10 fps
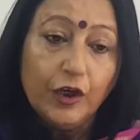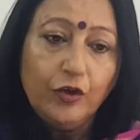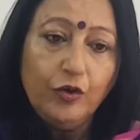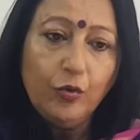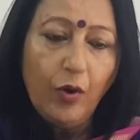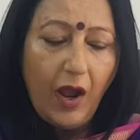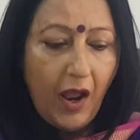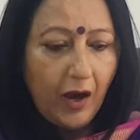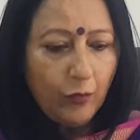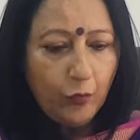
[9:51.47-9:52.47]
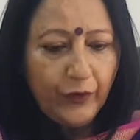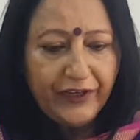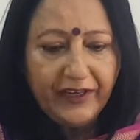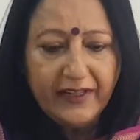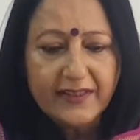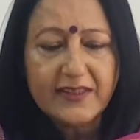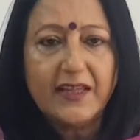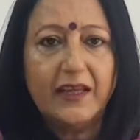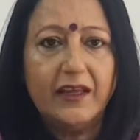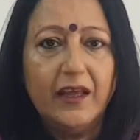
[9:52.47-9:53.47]
you are
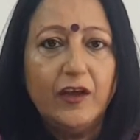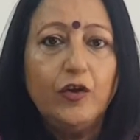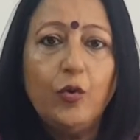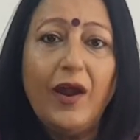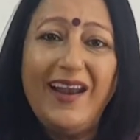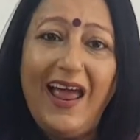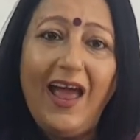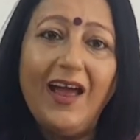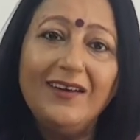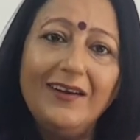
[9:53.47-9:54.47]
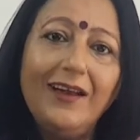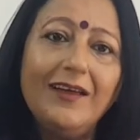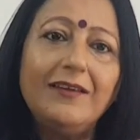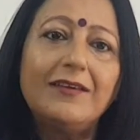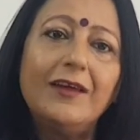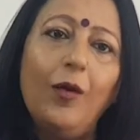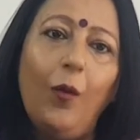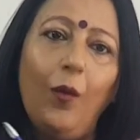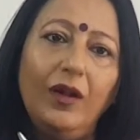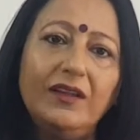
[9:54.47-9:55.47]
witnessing, you are analyzing
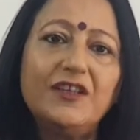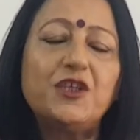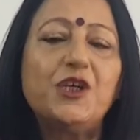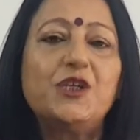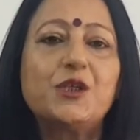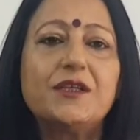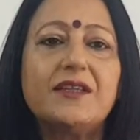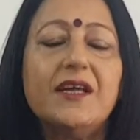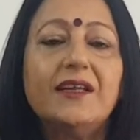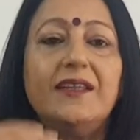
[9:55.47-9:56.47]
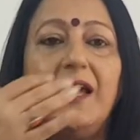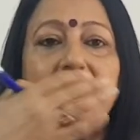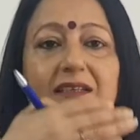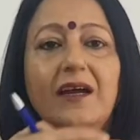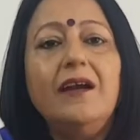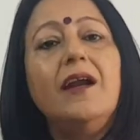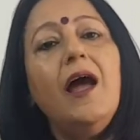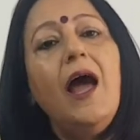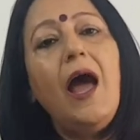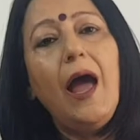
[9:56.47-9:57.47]
all the changes that are
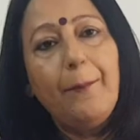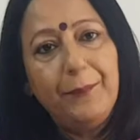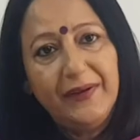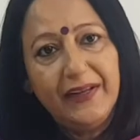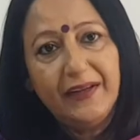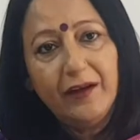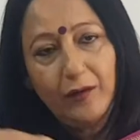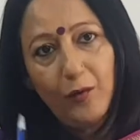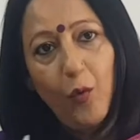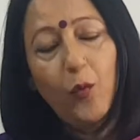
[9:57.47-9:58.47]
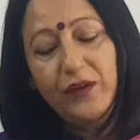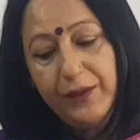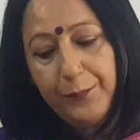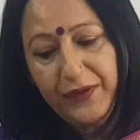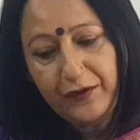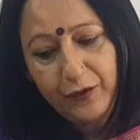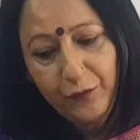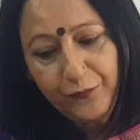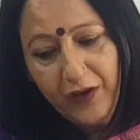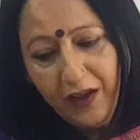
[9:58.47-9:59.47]
happening over the period
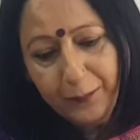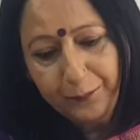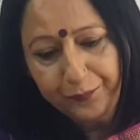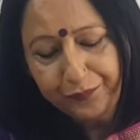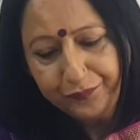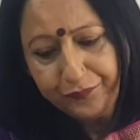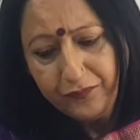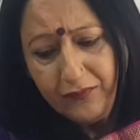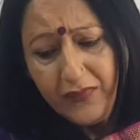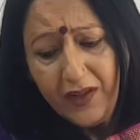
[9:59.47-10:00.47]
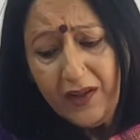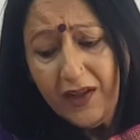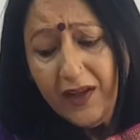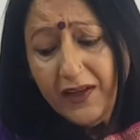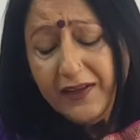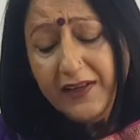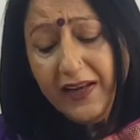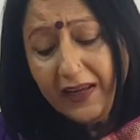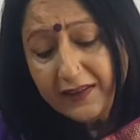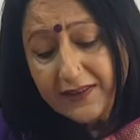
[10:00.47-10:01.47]
of time.
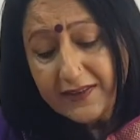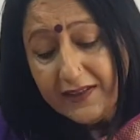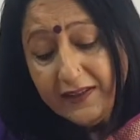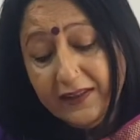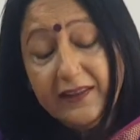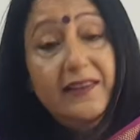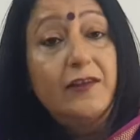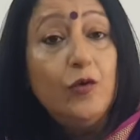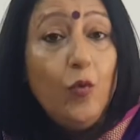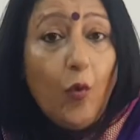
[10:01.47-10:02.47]
Next, you